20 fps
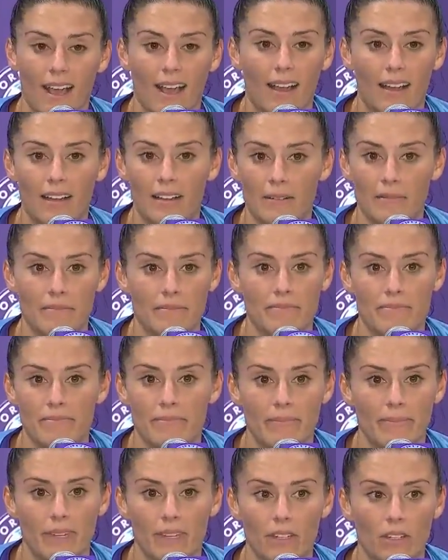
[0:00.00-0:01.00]

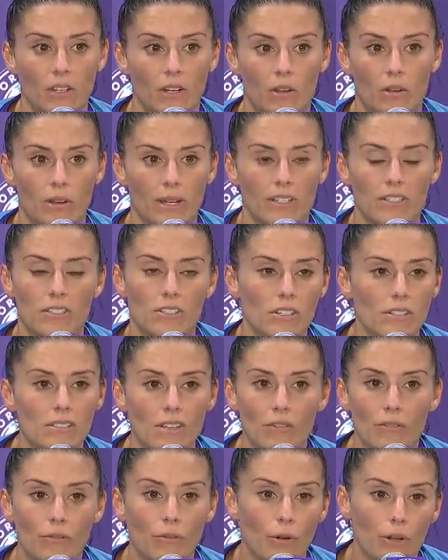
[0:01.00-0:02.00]
You know, it's
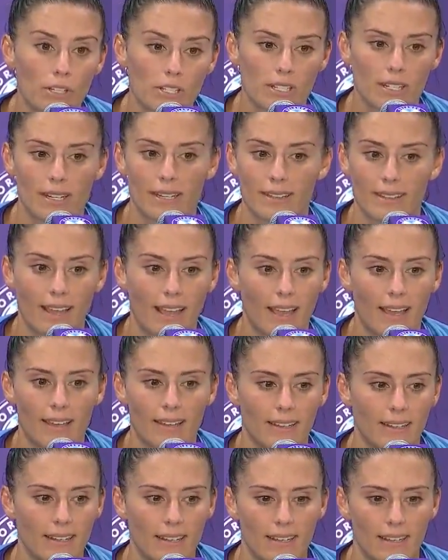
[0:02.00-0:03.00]
just unfortunate
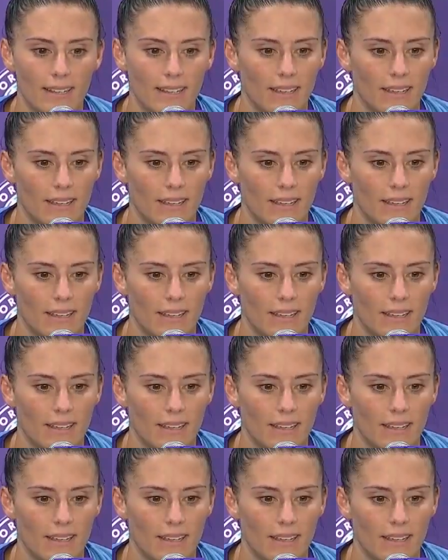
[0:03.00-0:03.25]
that